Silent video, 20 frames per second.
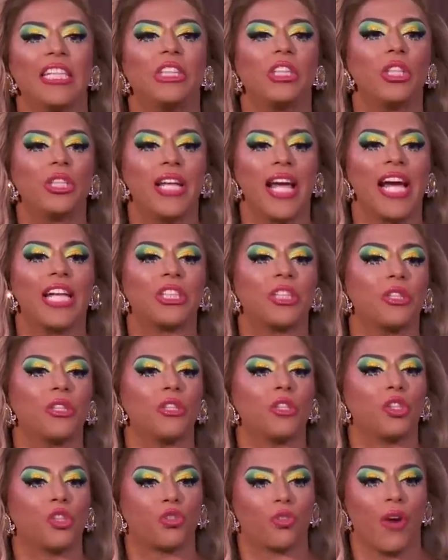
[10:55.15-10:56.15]

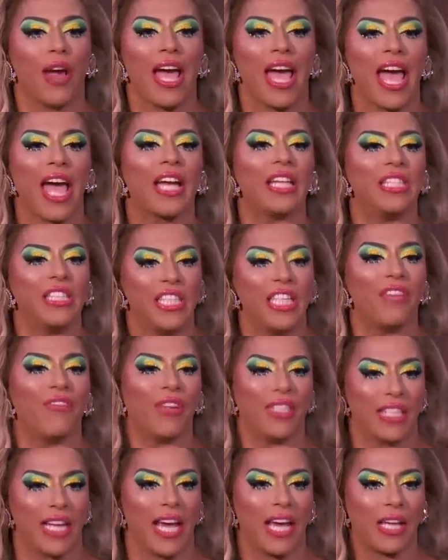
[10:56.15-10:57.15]
International Drag
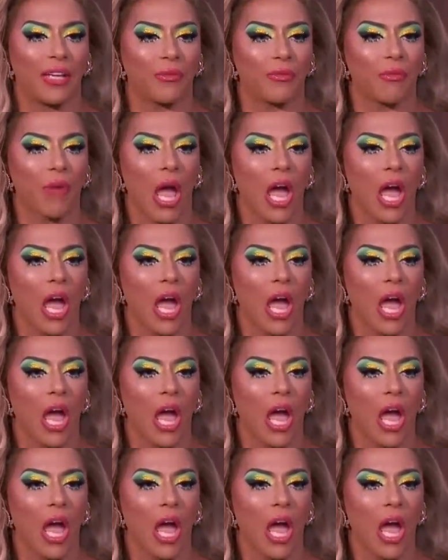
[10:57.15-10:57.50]
Diva Day.